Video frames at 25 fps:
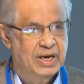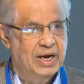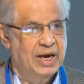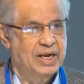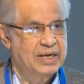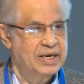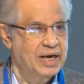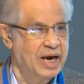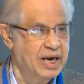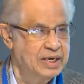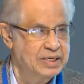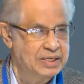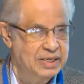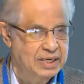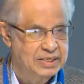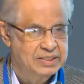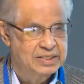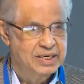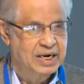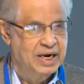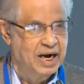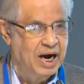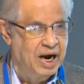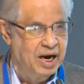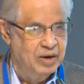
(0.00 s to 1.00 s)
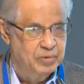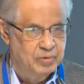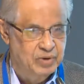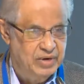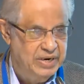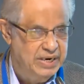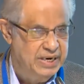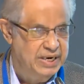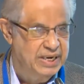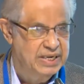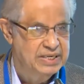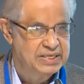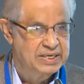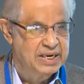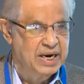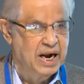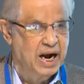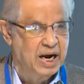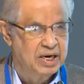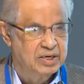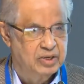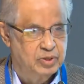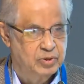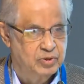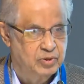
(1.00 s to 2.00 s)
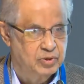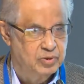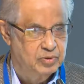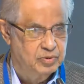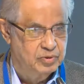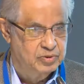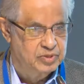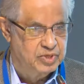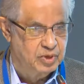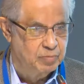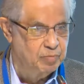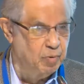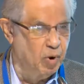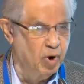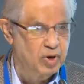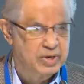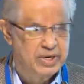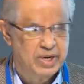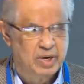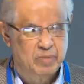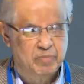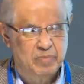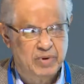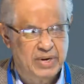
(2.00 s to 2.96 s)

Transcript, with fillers: And uh, there's an uh, he needs an, uh, to support him.